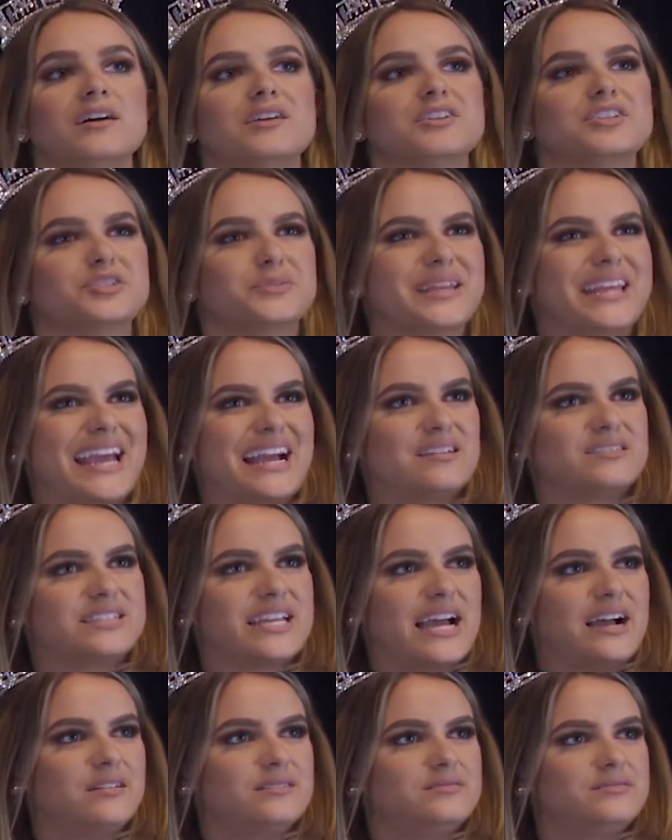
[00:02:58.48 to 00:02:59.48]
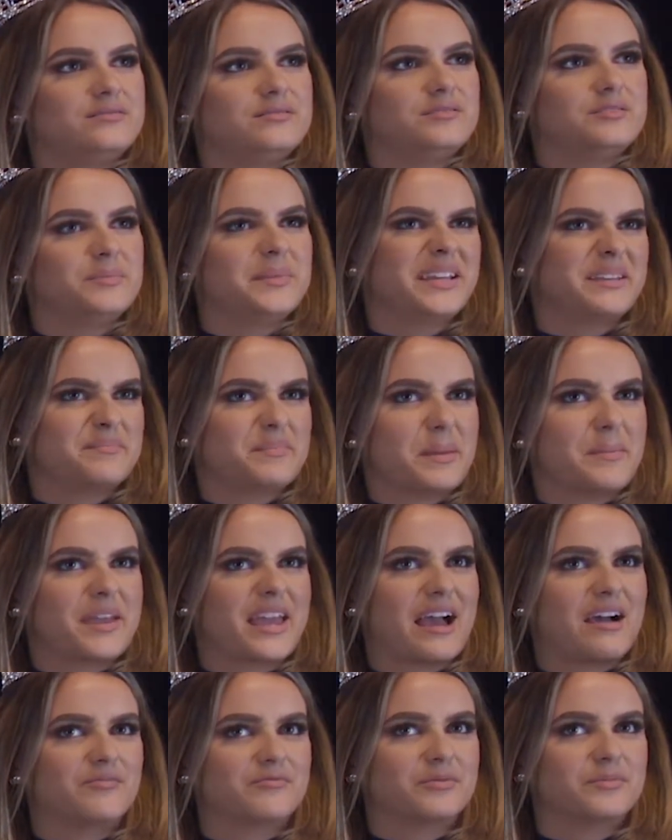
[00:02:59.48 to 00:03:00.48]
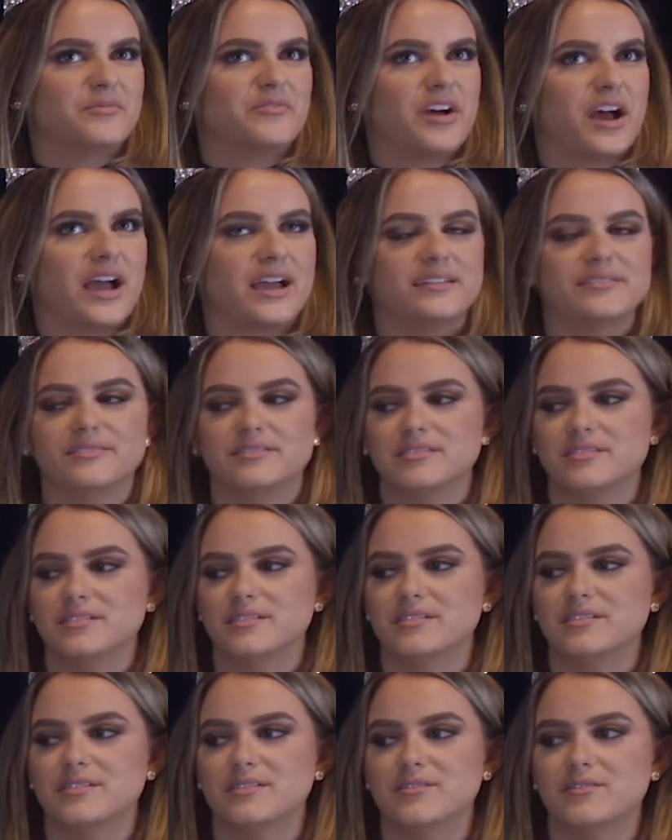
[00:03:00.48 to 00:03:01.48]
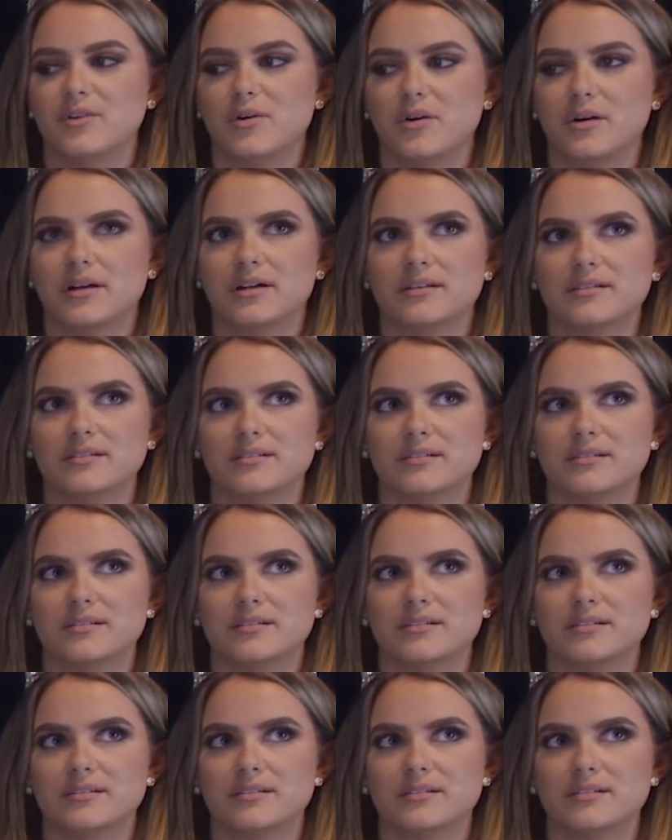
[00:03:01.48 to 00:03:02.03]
Should we count down? Maybe count from 5, 4,